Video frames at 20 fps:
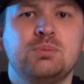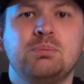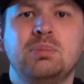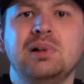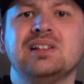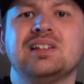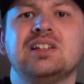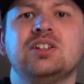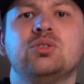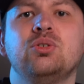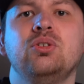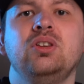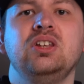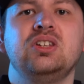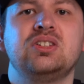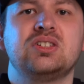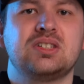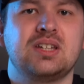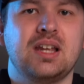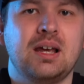built into the
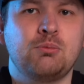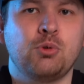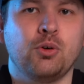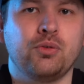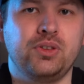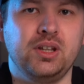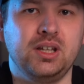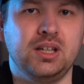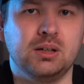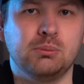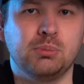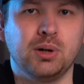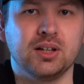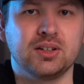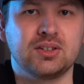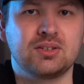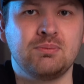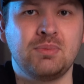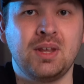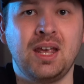stem of the
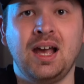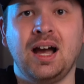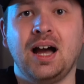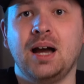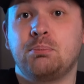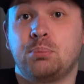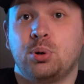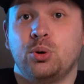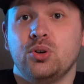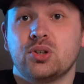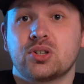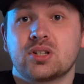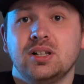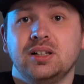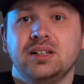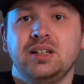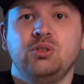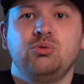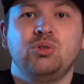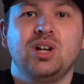earbuds. I
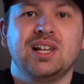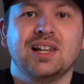personally really